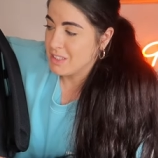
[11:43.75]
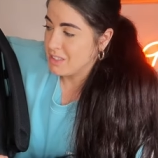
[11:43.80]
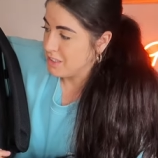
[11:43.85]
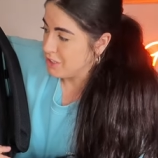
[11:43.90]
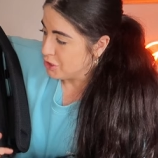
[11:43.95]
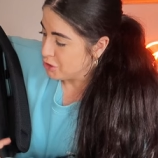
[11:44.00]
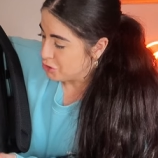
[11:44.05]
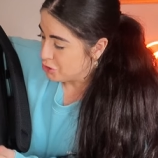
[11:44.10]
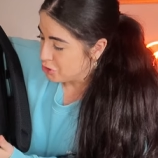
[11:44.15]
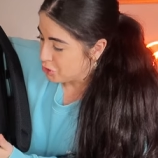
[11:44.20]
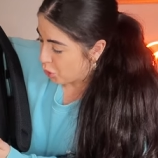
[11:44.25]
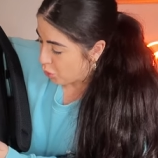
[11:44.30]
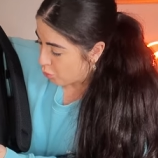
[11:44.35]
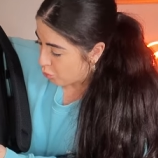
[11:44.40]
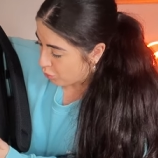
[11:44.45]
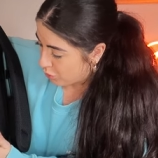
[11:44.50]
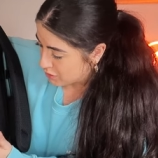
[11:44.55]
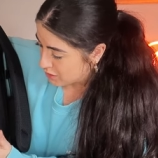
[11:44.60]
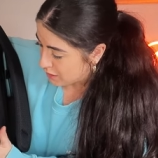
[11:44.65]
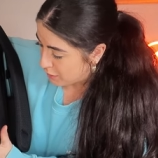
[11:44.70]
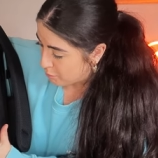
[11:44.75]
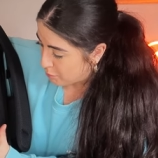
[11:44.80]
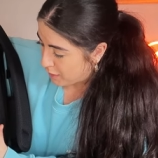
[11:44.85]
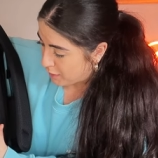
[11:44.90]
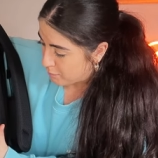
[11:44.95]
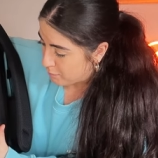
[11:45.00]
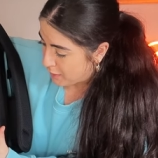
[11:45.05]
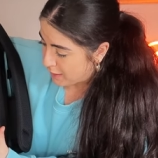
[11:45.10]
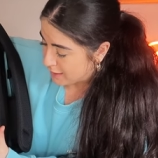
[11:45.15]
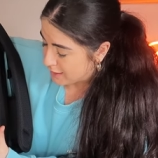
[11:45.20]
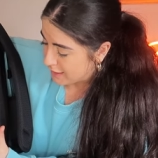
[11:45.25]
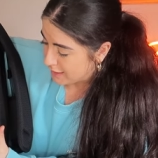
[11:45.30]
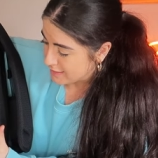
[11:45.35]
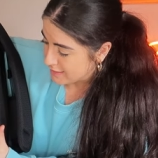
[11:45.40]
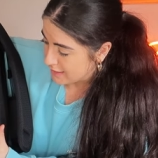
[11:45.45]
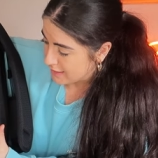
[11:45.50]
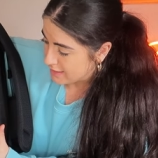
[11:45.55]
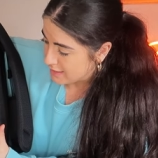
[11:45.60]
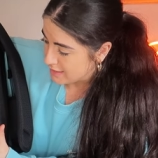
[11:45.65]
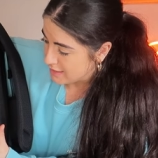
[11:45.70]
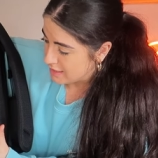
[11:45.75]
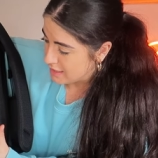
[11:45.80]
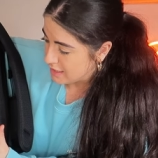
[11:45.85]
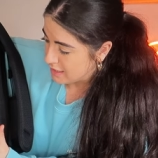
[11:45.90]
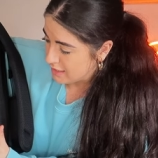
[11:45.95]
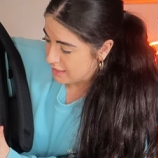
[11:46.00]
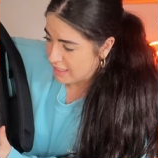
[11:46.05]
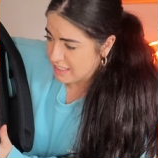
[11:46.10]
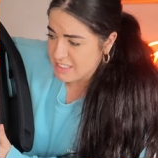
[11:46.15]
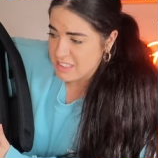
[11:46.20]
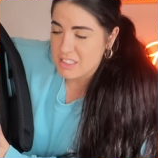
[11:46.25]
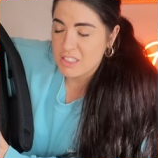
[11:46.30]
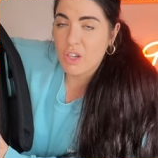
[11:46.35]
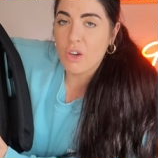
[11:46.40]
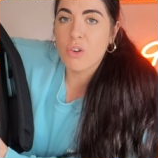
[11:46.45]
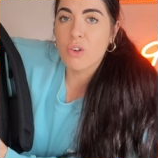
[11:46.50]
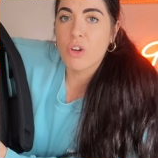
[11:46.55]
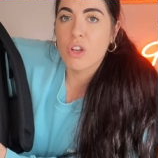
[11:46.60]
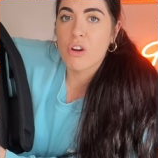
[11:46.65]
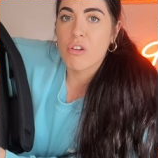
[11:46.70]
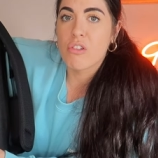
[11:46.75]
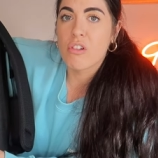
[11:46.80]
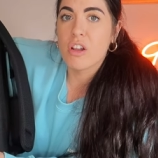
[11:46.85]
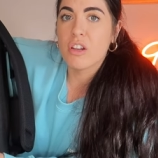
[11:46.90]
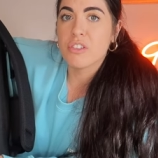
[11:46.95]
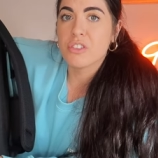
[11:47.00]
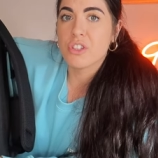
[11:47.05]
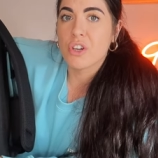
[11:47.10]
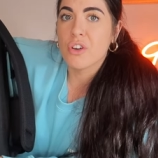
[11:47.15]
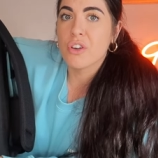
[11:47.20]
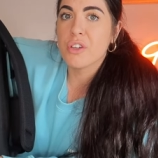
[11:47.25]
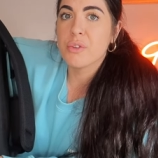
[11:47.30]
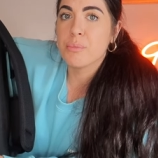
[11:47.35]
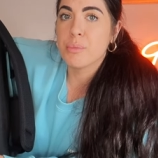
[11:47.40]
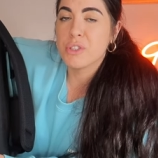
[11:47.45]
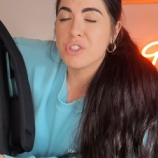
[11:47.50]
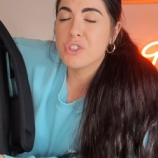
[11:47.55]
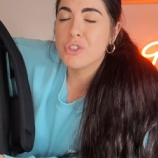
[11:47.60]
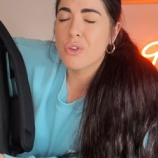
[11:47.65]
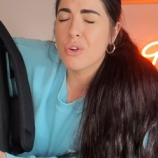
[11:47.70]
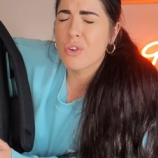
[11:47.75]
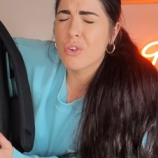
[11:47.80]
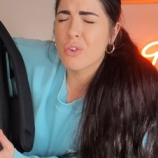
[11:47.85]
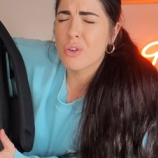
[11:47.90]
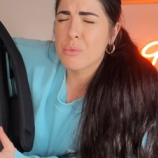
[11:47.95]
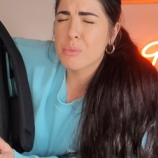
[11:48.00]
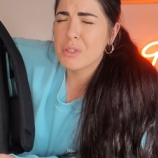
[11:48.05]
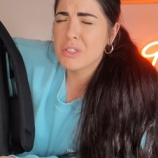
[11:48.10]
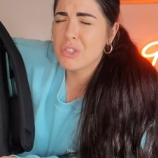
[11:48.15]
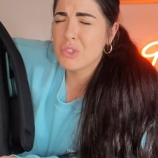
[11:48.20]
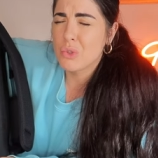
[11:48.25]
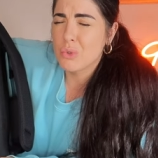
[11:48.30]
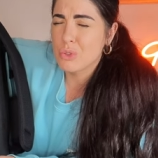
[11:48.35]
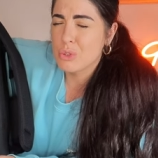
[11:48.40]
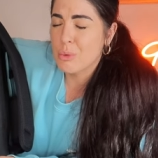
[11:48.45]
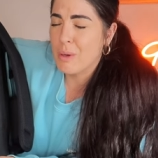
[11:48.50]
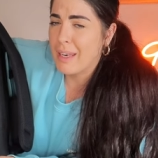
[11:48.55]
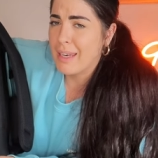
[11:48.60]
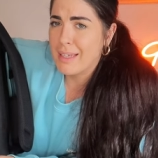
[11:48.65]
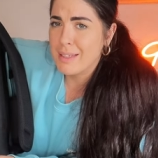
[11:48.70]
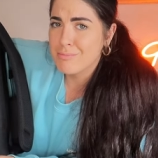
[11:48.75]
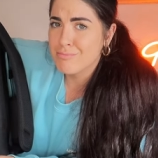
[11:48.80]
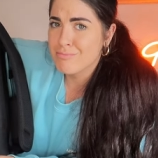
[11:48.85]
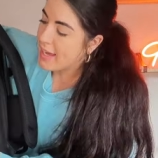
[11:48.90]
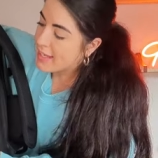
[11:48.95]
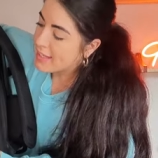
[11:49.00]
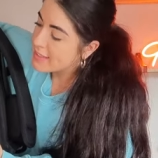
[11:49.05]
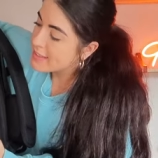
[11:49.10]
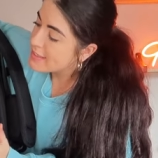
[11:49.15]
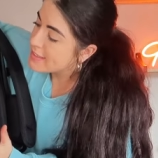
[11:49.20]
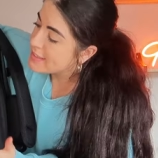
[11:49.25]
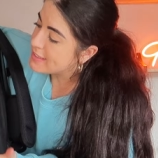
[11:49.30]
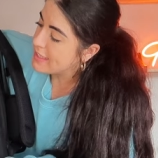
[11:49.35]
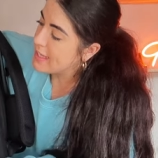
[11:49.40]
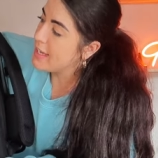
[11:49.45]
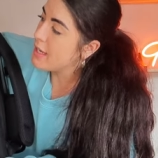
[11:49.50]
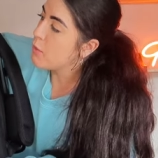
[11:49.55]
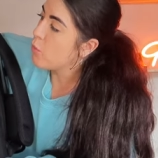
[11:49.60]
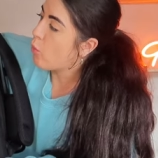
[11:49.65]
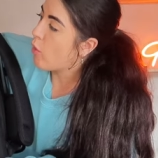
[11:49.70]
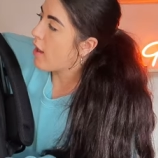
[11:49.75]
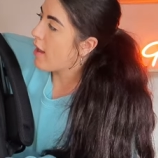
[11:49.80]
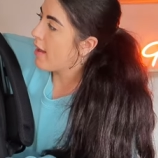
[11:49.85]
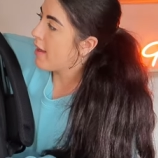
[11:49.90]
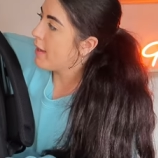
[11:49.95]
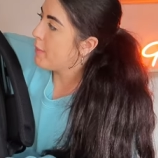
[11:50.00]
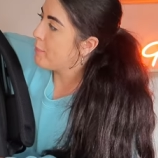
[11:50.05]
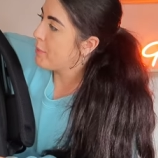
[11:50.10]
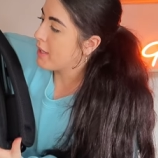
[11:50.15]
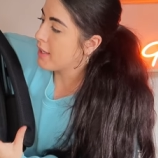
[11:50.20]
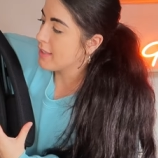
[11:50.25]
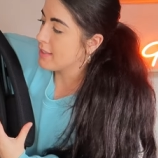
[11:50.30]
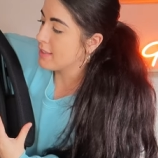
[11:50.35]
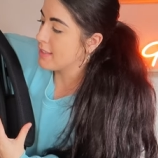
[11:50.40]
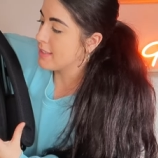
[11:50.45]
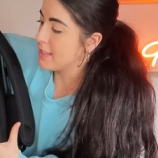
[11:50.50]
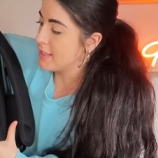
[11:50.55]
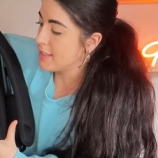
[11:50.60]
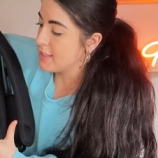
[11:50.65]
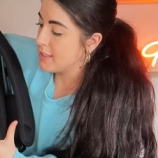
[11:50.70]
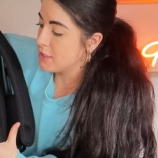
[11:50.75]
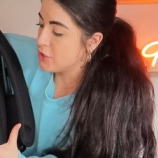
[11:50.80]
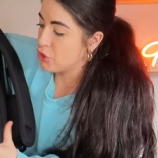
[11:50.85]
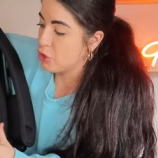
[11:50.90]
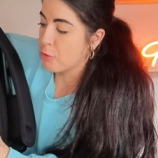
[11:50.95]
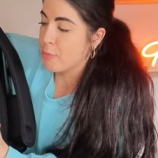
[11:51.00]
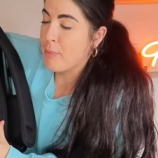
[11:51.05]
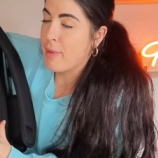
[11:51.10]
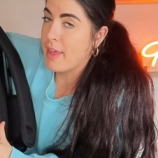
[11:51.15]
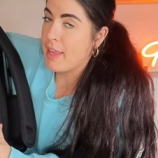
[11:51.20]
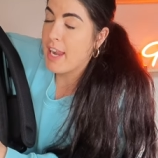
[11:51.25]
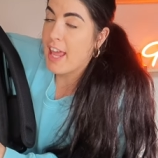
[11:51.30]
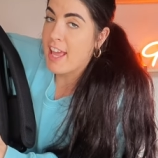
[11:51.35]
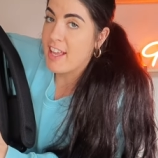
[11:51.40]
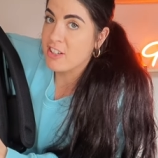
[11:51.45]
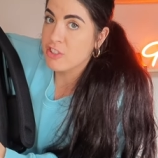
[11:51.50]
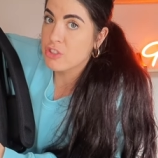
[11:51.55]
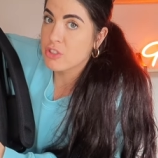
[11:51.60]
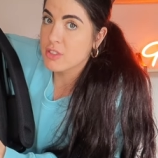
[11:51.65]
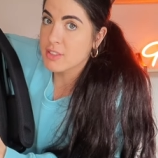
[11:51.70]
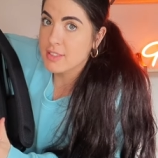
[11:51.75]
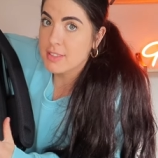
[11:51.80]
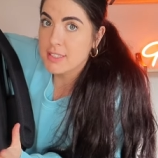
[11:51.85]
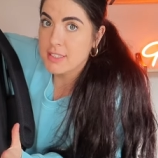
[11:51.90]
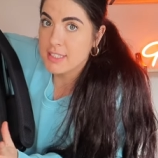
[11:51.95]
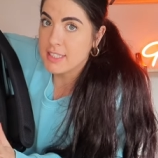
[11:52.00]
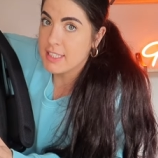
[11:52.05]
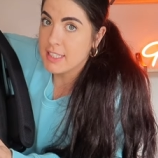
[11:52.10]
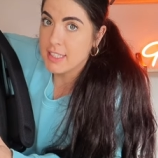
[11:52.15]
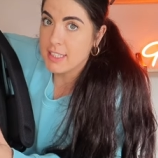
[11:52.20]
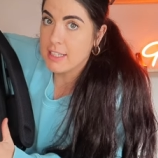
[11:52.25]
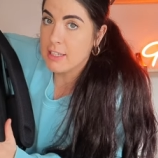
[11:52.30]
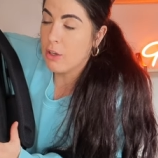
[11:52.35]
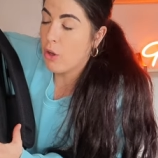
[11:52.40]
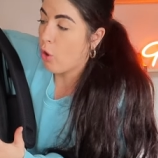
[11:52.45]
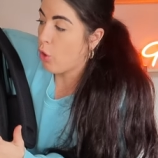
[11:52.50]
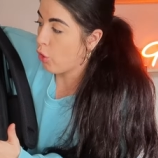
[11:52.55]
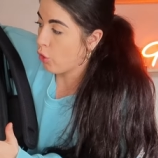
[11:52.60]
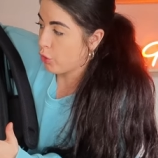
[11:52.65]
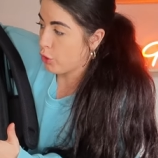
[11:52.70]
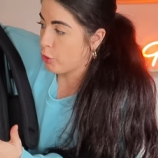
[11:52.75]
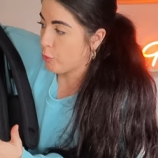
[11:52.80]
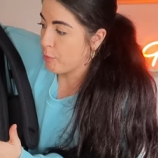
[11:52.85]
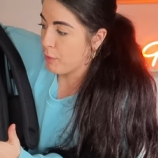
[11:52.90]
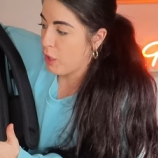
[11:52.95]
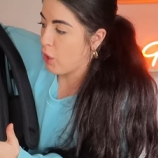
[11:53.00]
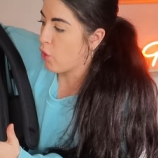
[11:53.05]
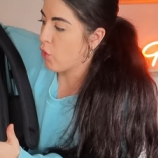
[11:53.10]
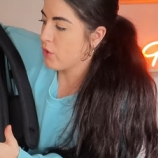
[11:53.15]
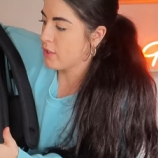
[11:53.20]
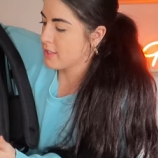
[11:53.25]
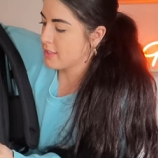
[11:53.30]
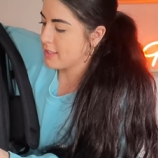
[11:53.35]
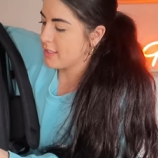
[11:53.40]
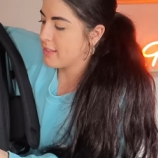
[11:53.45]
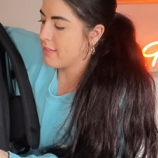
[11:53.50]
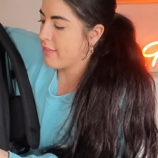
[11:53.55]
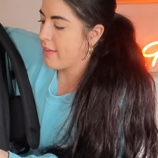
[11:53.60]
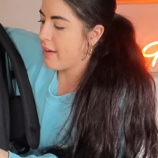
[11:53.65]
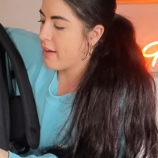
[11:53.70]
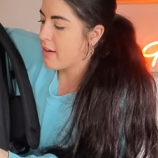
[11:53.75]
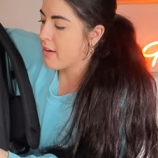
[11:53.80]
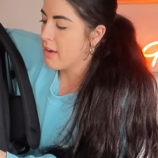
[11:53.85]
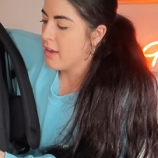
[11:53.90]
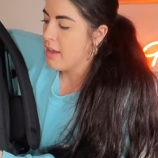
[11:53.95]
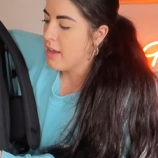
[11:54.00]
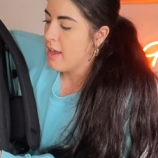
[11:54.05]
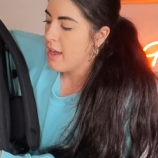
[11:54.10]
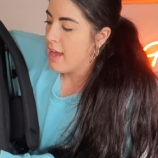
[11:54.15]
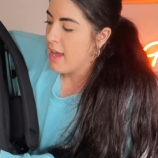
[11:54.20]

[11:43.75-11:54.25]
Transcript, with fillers: You don't want a backpack like this. Yes, it's all gonna run down, but you are gonna be so sweaty. I can see why, because this is your main entrance to all your belongings in there.